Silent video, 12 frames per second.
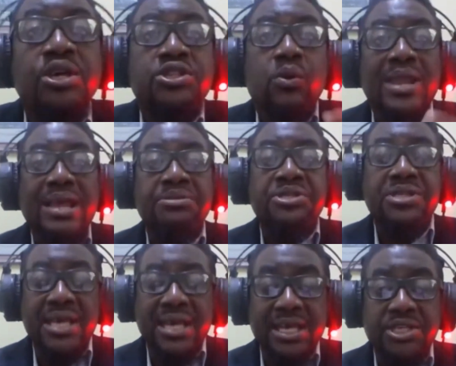So what I'm
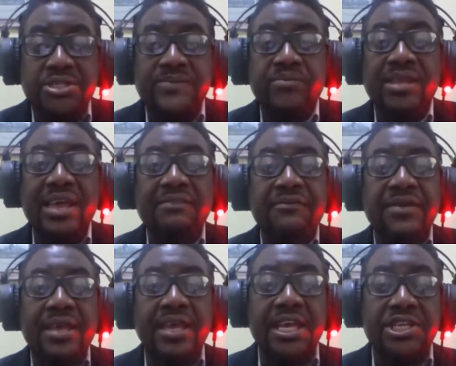saying is, if
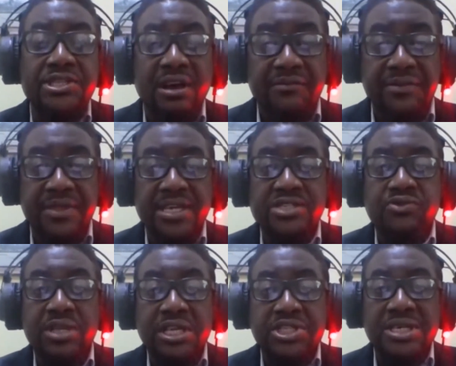each of these
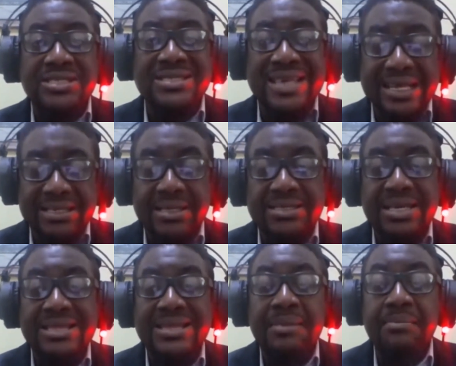religious sectors
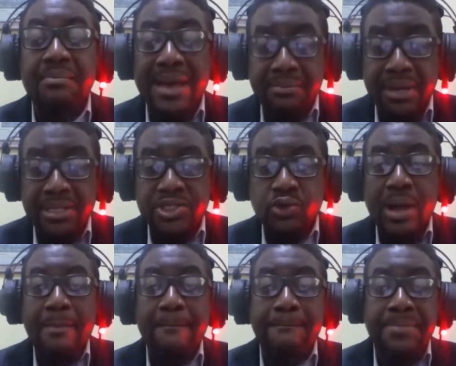and their members who
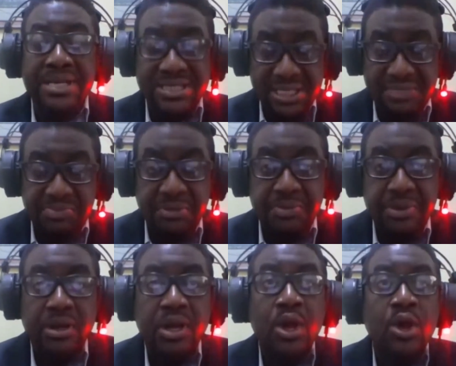are business
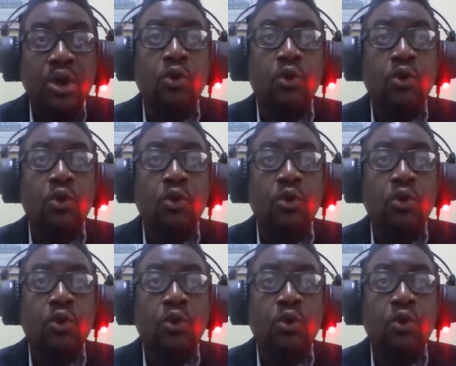people,